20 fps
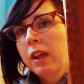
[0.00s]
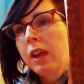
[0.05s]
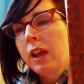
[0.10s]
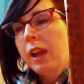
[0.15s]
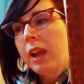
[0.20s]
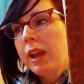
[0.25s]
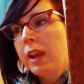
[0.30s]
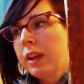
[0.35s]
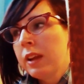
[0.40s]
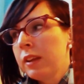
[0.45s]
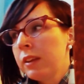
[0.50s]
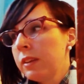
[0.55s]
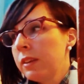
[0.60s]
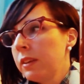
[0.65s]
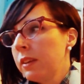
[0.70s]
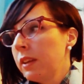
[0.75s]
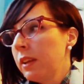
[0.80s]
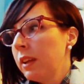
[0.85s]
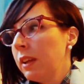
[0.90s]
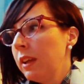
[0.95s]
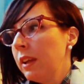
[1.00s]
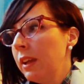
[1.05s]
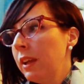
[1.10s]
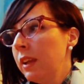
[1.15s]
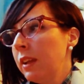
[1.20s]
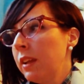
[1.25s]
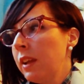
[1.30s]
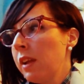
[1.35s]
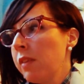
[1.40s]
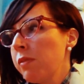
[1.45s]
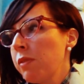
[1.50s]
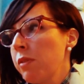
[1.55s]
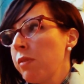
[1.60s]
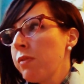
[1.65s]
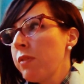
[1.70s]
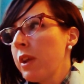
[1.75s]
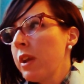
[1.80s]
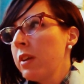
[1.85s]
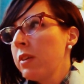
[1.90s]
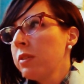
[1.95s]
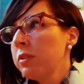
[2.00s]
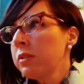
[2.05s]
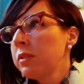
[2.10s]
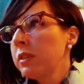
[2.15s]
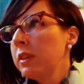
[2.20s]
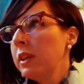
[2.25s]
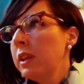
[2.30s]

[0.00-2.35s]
And it never fails,